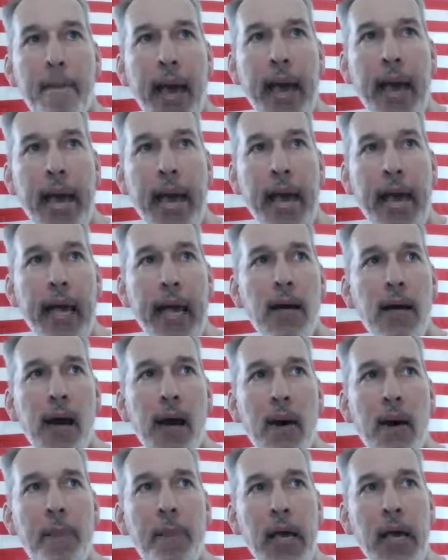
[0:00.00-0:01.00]
Paine
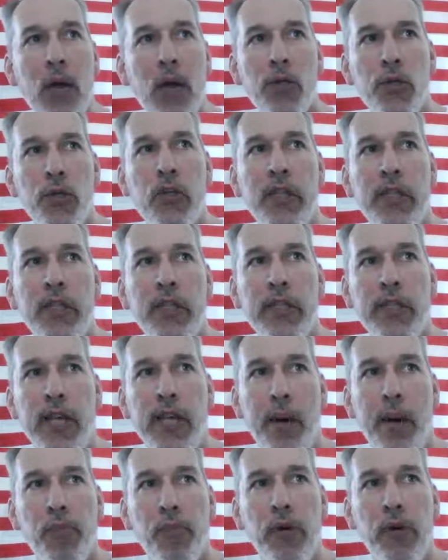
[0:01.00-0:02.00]
appeals to the
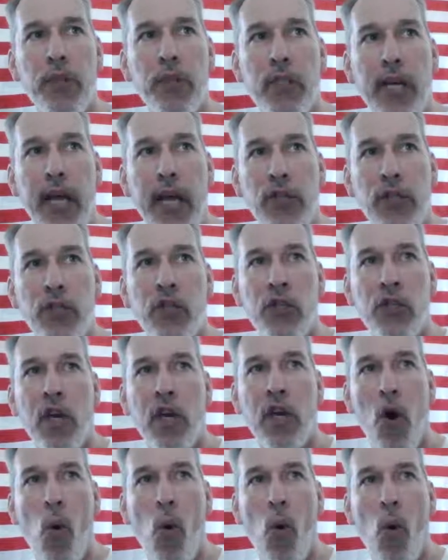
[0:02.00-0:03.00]
separate states to
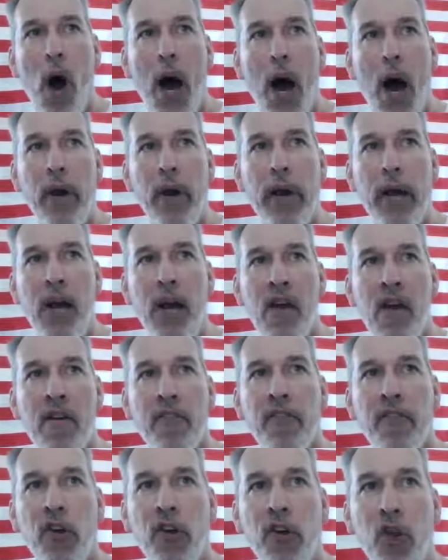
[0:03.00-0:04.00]
cooperate
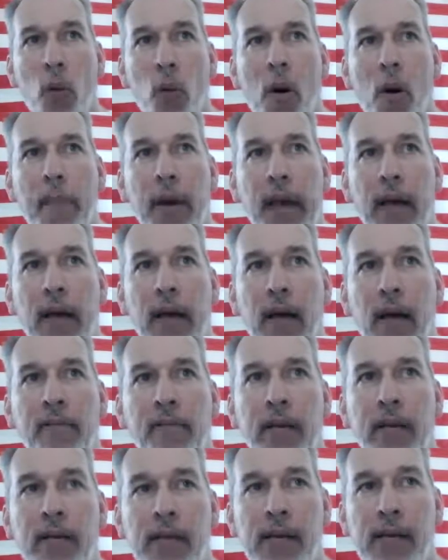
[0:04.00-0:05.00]
for the well-being
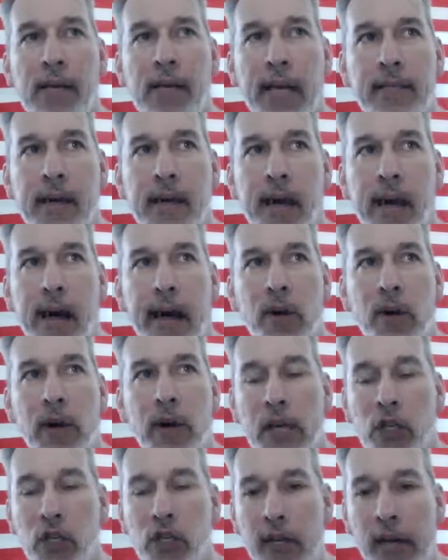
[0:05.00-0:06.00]
of the entire
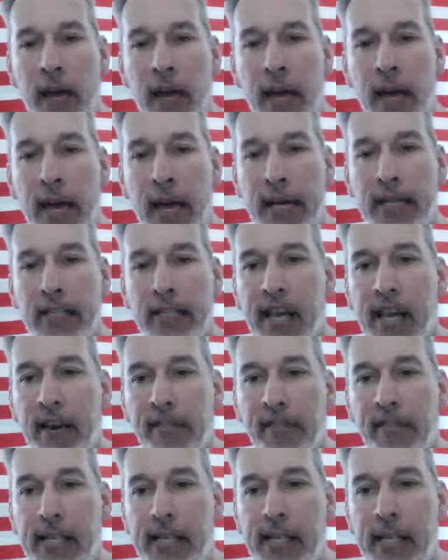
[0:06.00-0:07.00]
nation. In
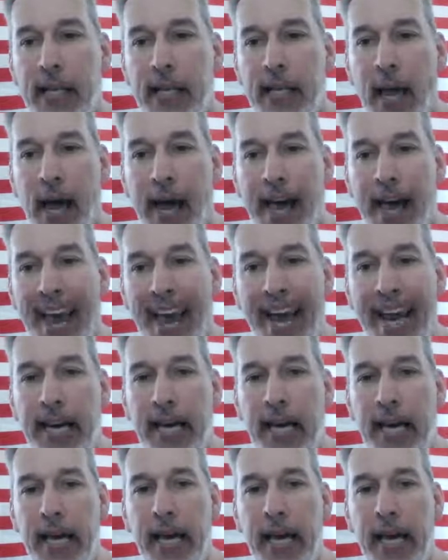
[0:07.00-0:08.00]

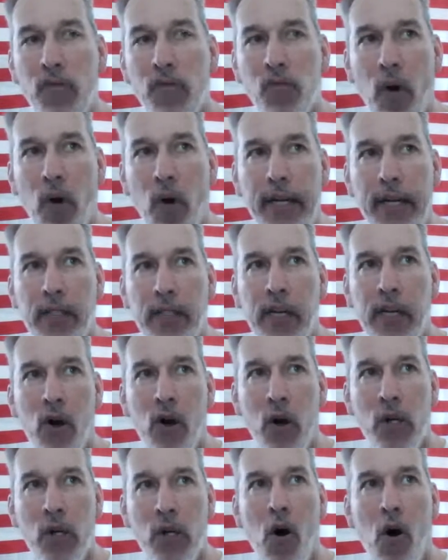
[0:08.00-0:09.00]
1780, he writes an
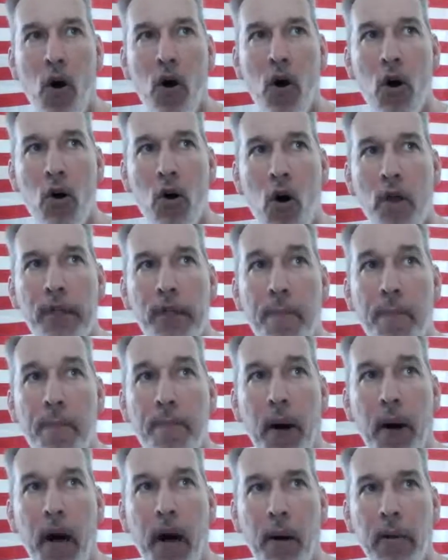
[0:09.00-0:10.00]
article called The
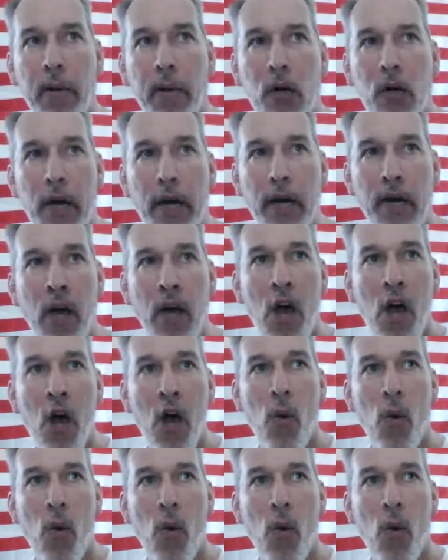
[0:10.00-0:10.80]
Public Good,